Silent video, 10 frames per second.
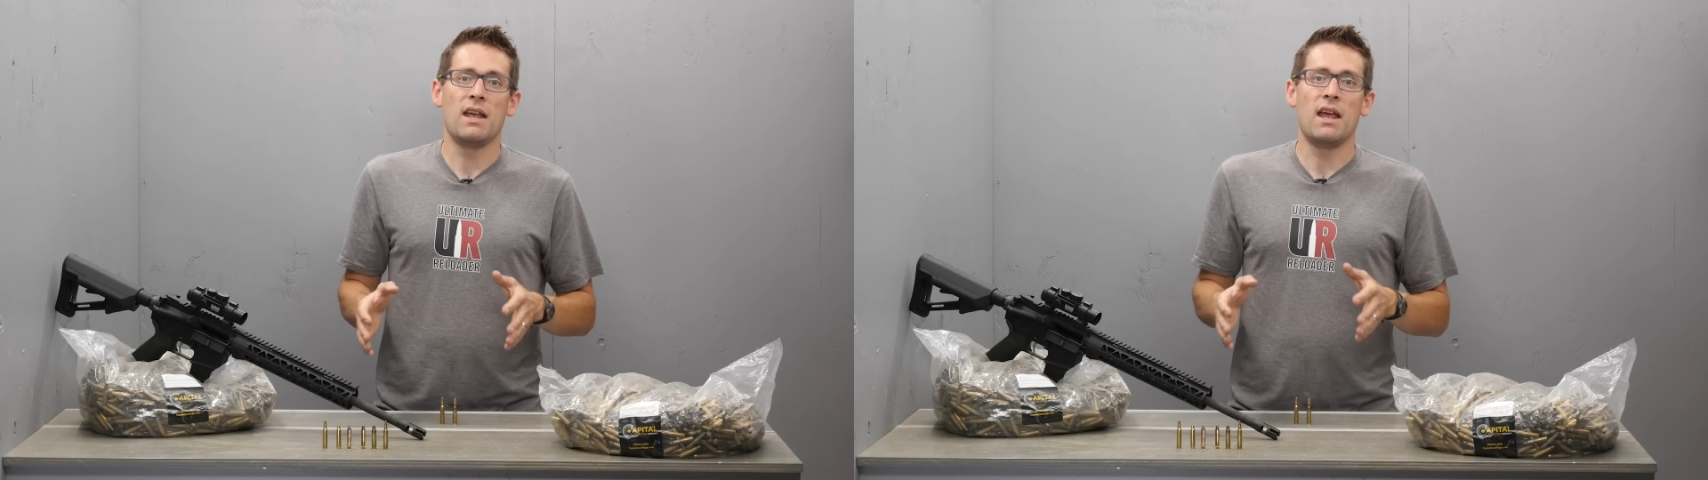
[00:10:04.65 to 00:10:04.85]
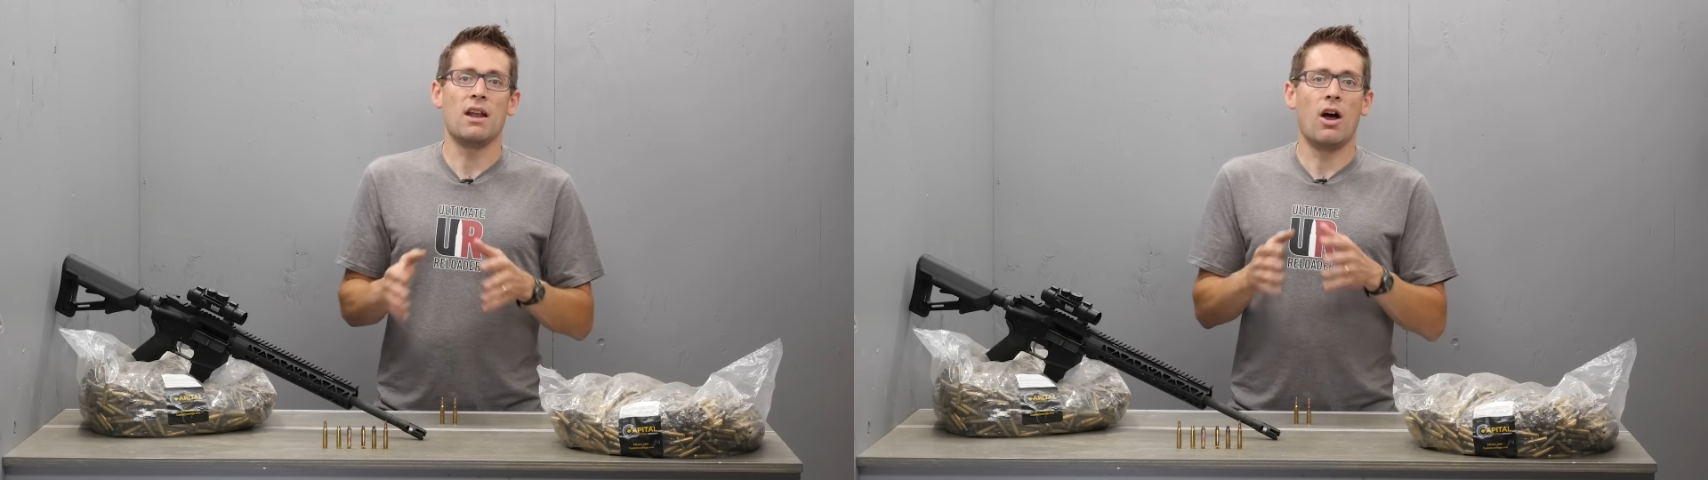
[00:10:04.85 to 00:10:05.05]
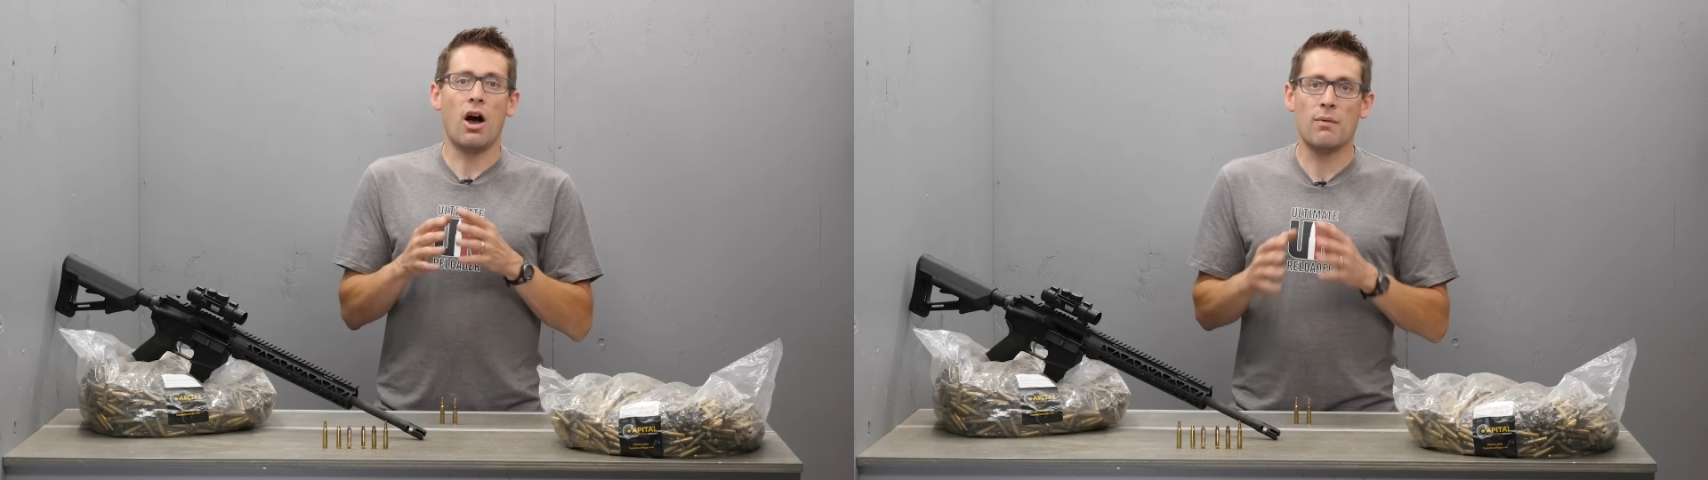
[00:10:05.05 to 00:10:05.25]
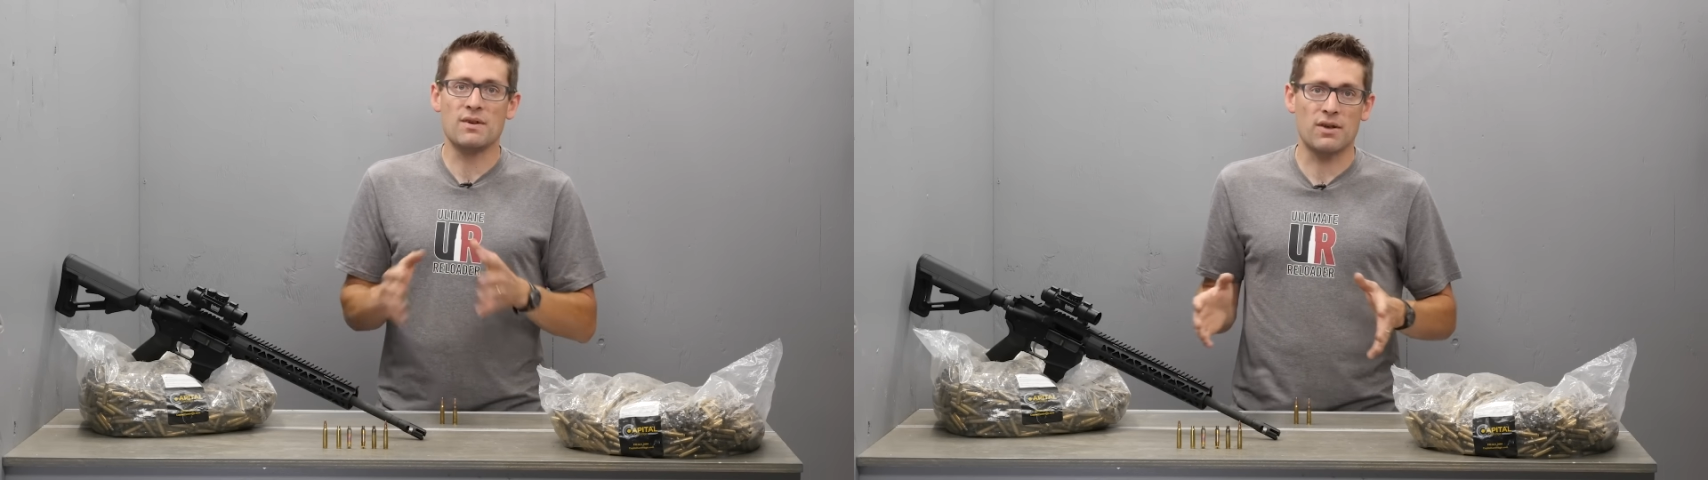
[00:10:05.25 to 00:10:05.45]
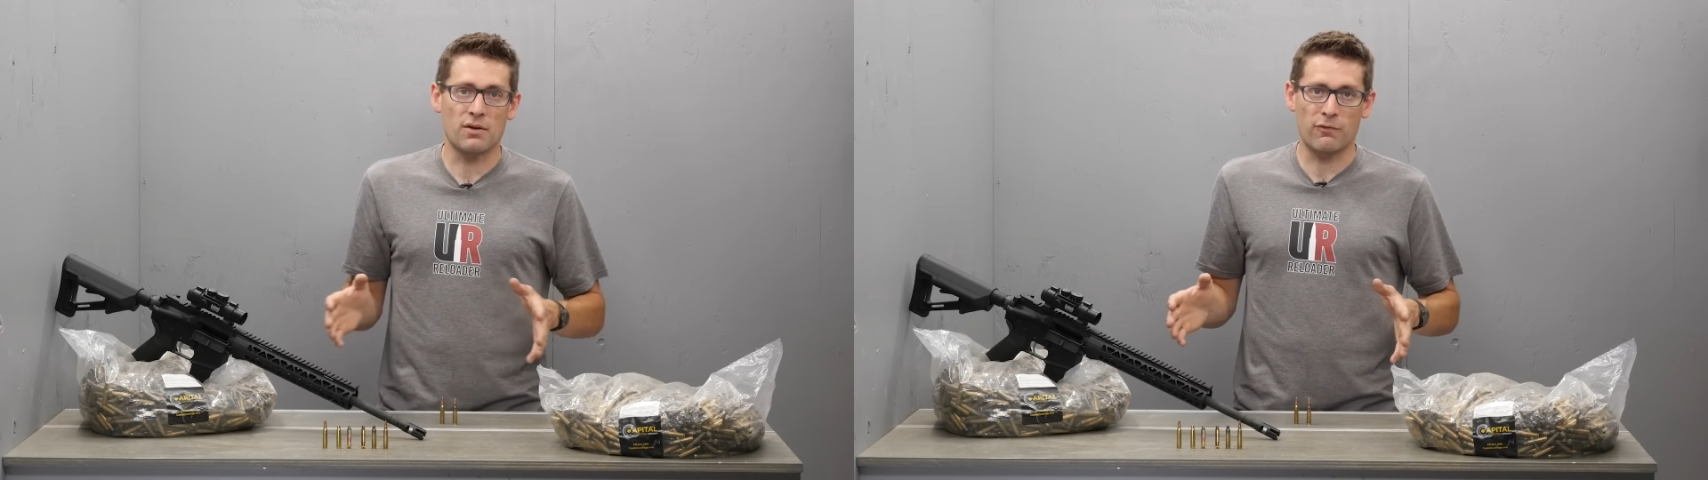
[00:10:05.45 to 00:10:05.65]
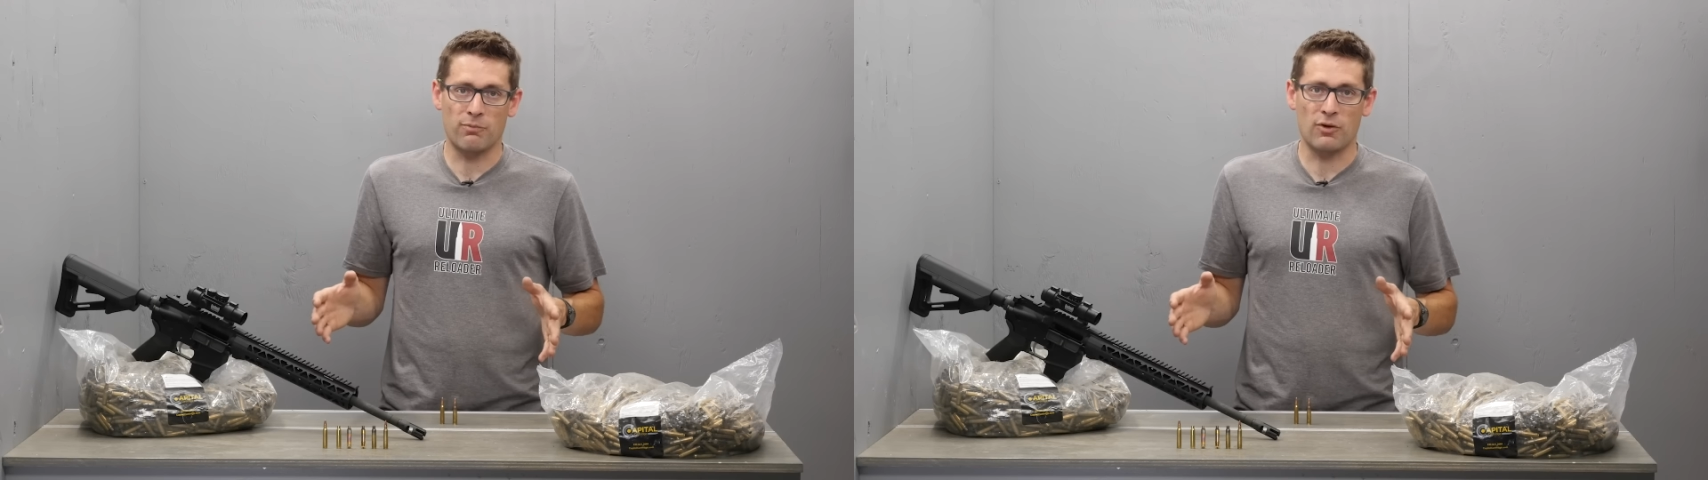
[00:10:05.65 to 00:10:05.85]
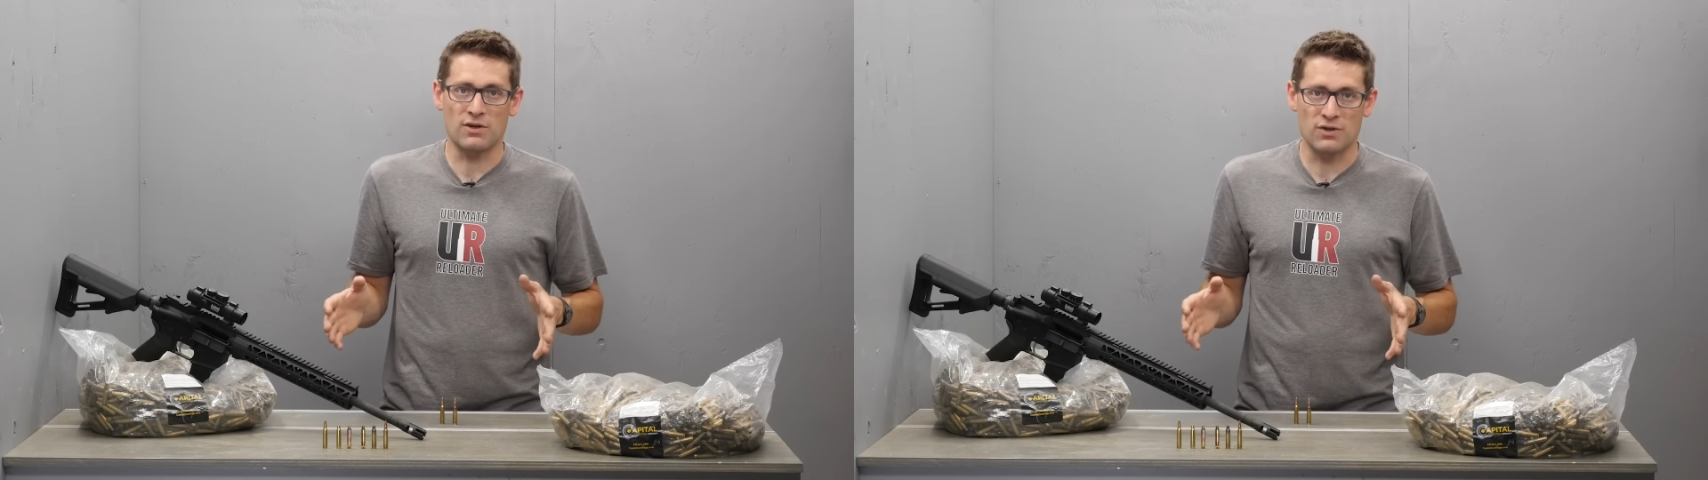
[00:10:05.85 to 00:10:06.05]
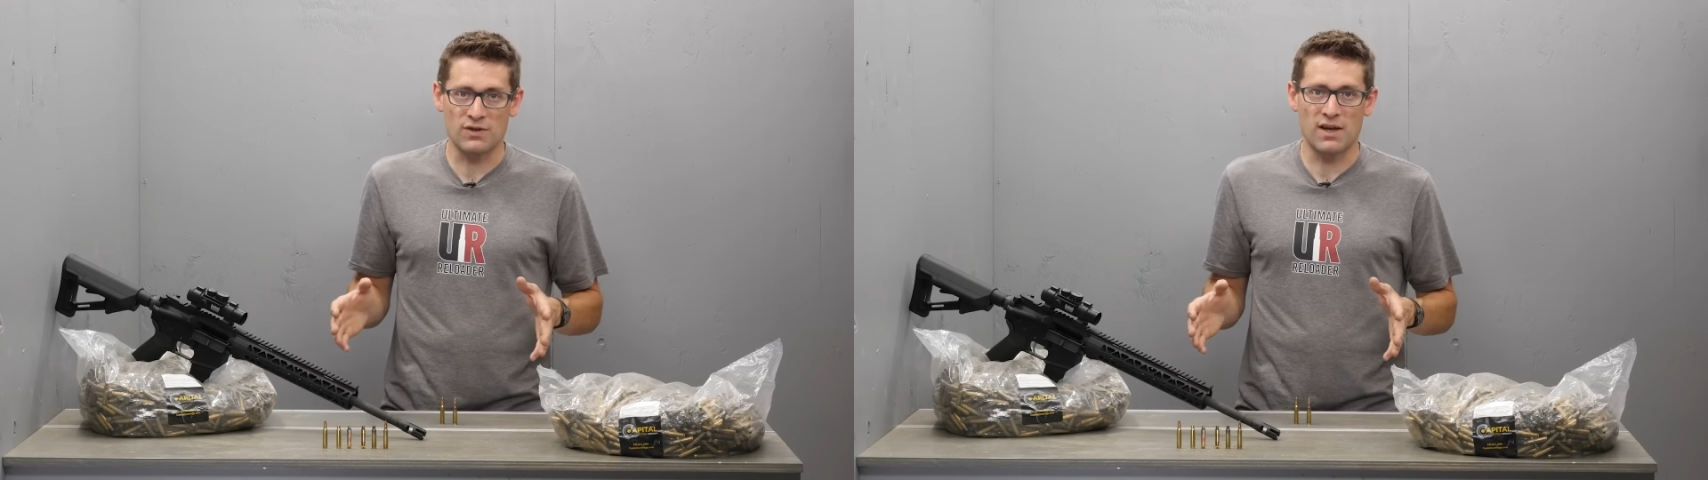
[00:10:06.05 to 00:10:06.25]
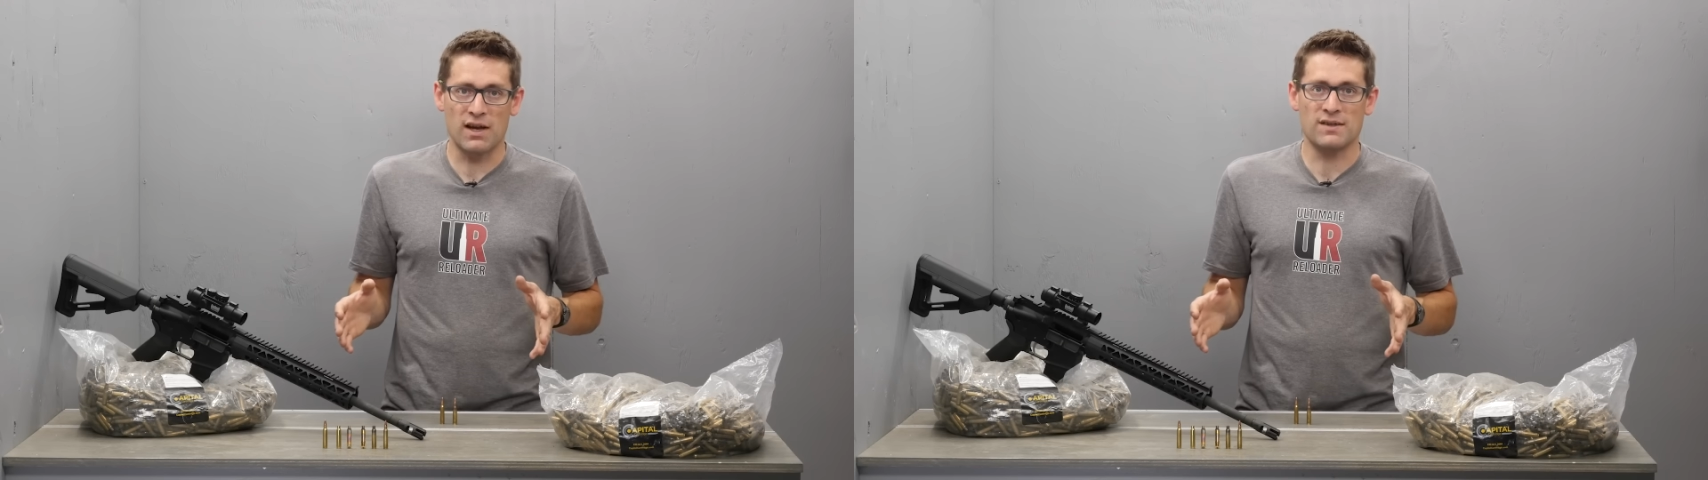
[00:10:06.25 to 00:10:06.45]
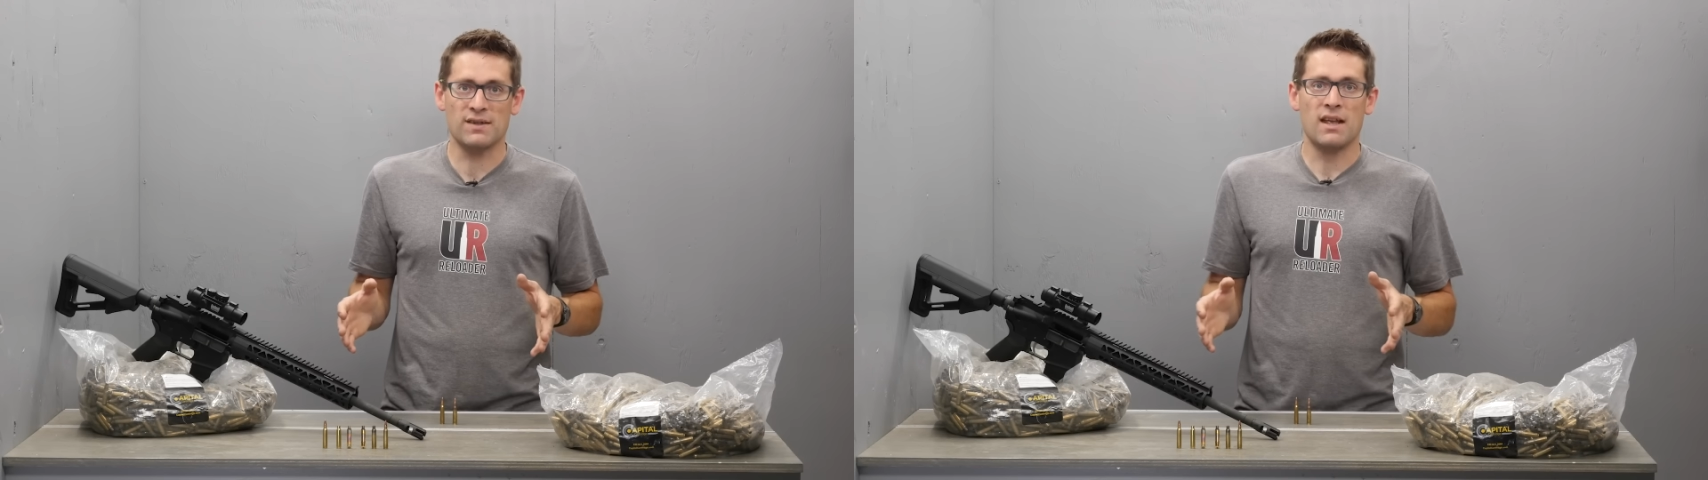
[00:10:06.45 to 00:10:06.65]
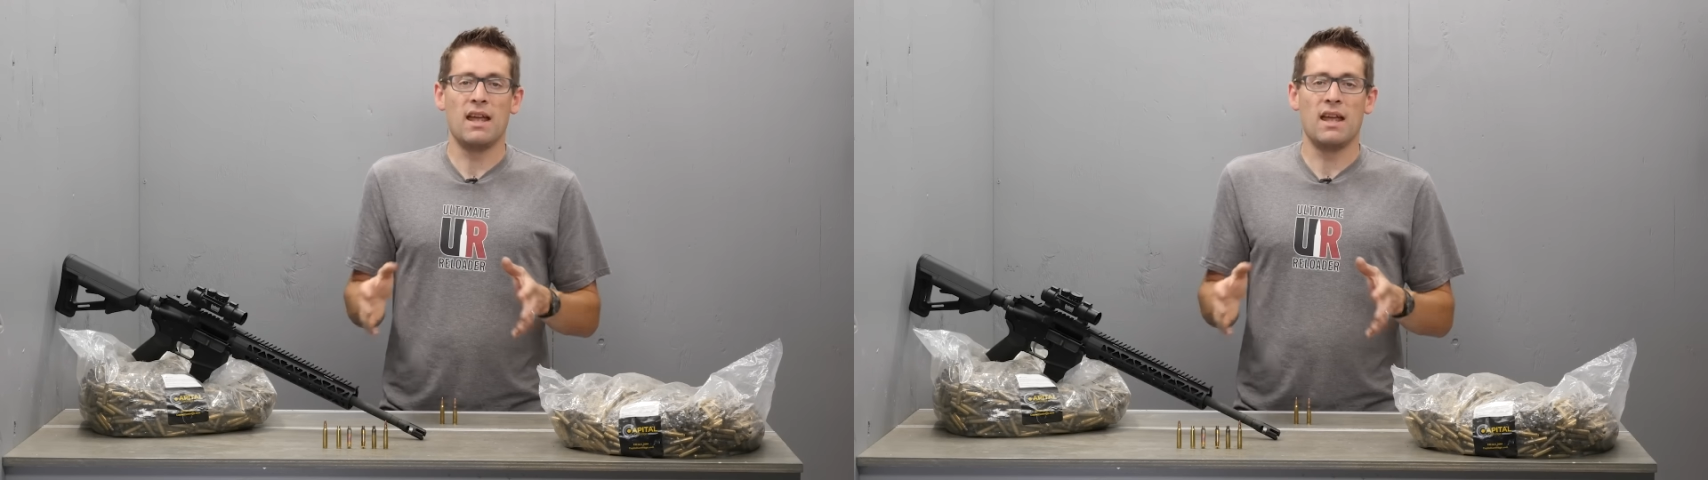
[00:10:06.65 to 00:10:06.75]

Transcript: and always look for pressure signs.